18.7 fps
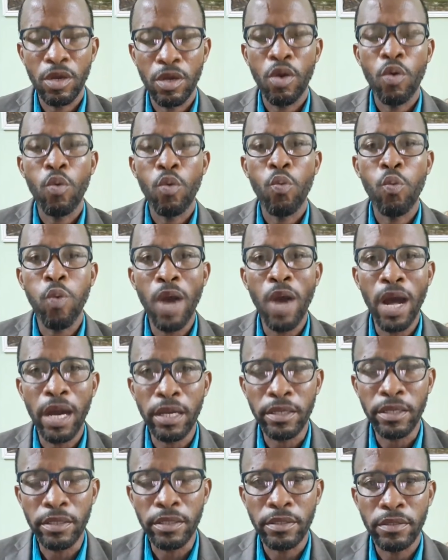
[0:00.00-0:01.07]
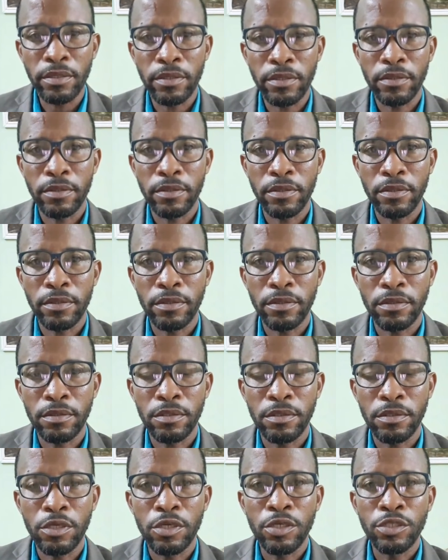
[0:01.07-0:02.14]
why
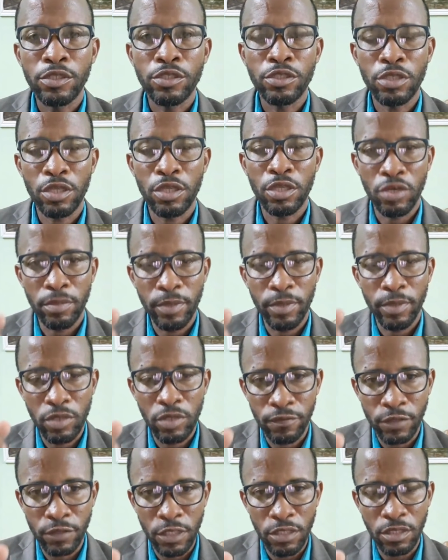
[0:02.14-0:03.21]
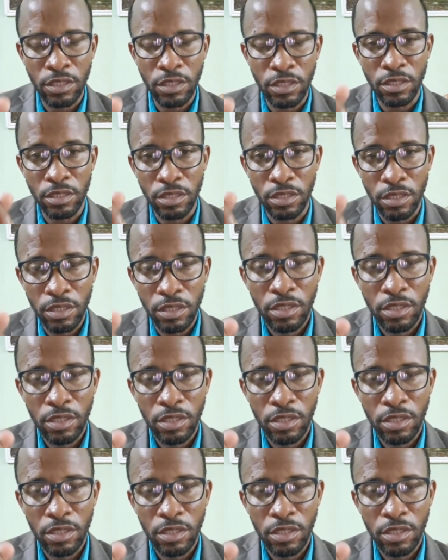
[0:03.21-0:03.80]
should the Caribbean Court of Justice